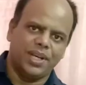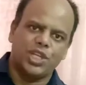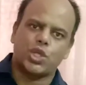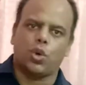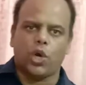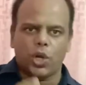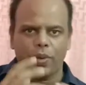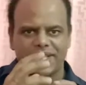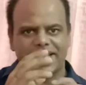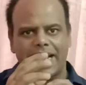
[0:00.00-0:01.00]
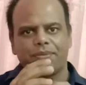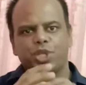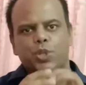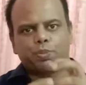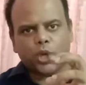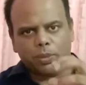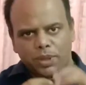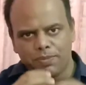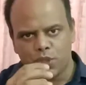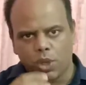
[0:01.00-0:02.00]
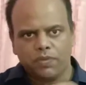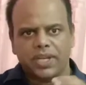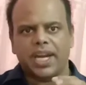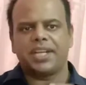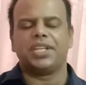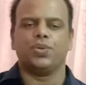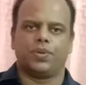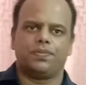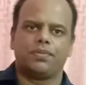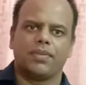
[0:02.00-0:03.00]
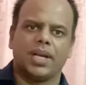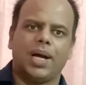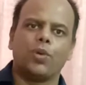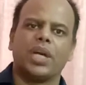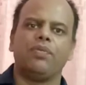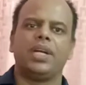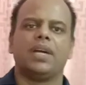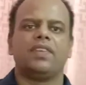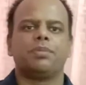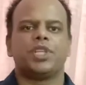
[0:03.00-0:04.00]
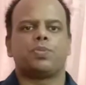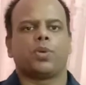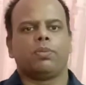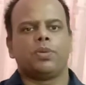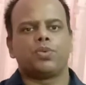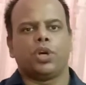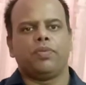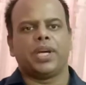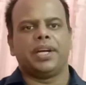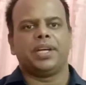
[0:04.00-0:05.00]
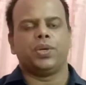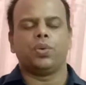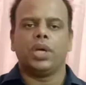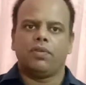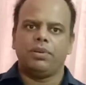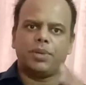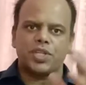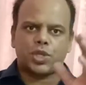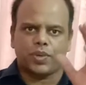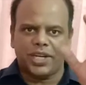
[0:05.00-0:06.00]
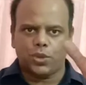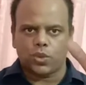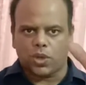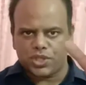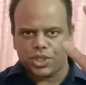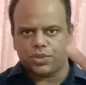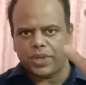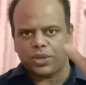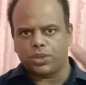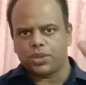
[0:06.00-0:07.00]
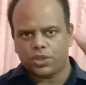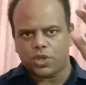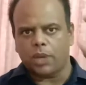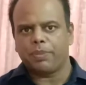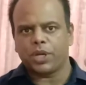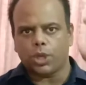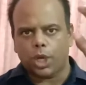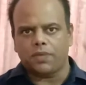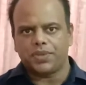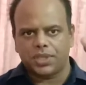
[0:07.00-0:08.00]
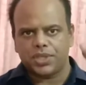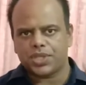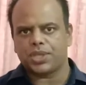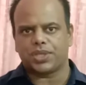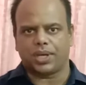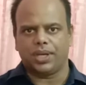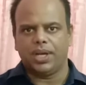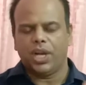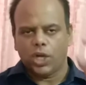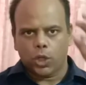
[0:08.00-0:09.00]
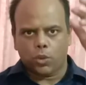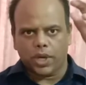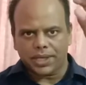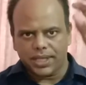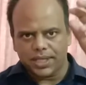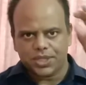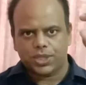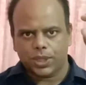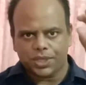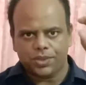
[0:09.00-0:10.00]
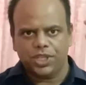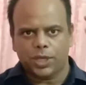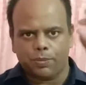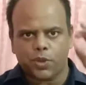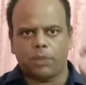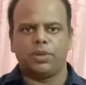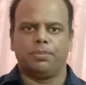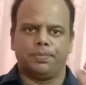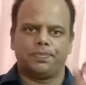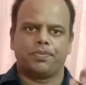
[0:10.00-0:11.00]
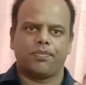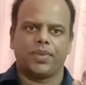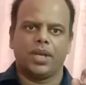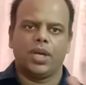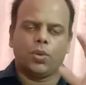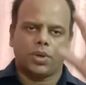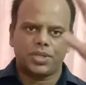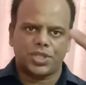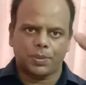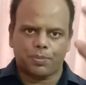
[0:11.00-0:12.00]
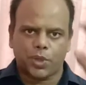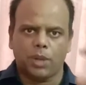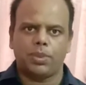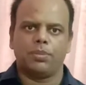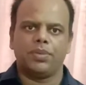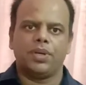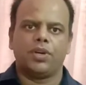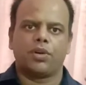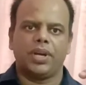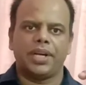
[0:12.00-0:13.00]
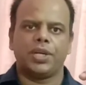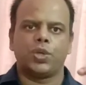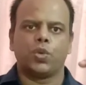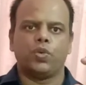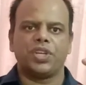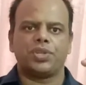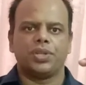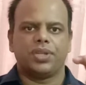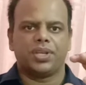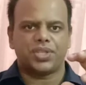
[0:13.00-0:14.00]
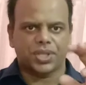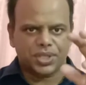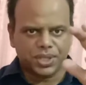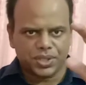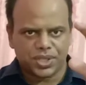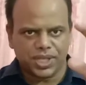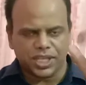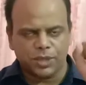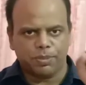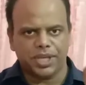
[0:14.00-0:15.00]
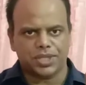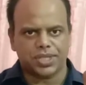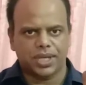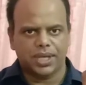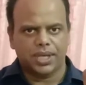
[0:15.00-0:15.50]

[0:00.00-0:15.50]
So always have this problem solving attitude. How can we develop this problem solving attitude? We must try to concentrate on the topic of the discussion. What is the real problem? What is the problem related to which the discussion is taking place?